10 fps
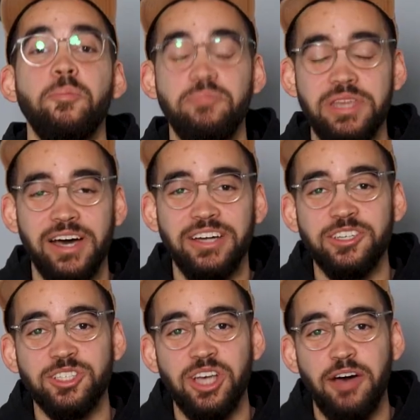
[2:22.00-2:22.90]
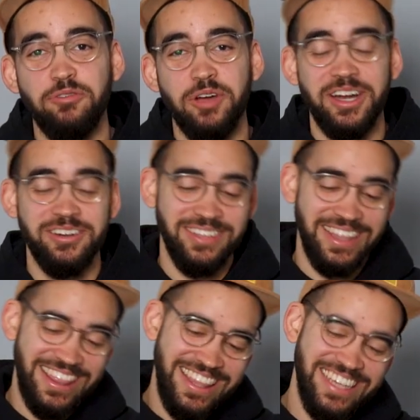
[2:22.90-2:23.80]
Beyond the software,
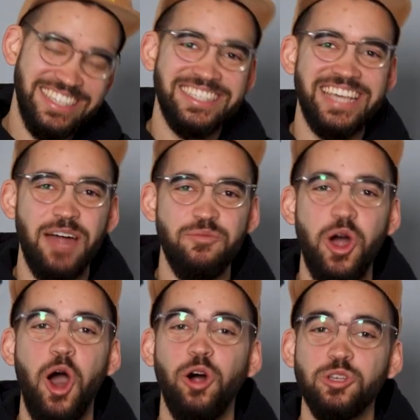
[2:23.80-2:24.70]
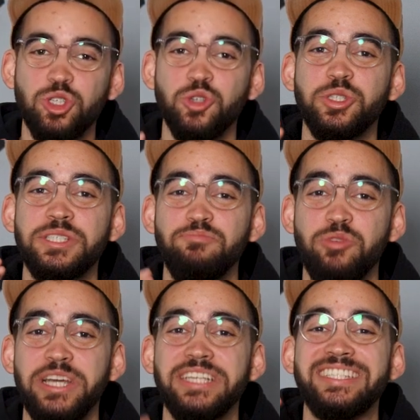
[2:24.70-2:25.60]
this camera also
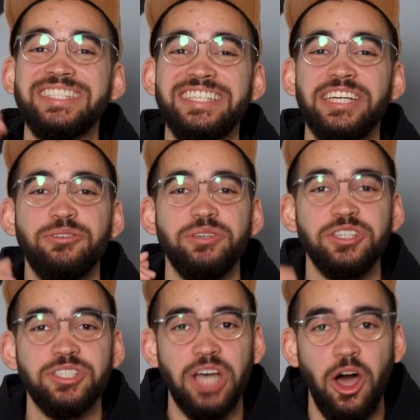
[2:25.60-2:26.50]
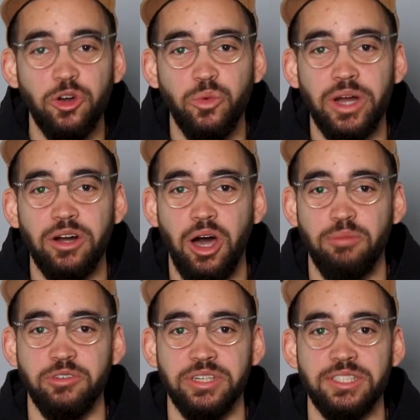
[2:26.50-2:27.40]
brings serious hardware
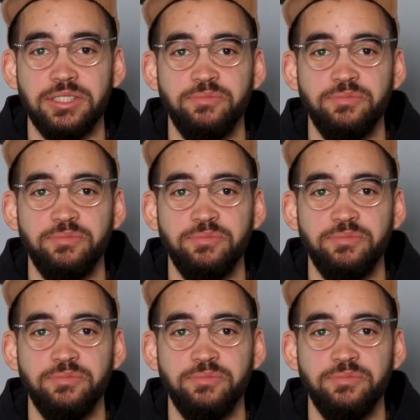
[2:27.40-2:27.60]
upgrades.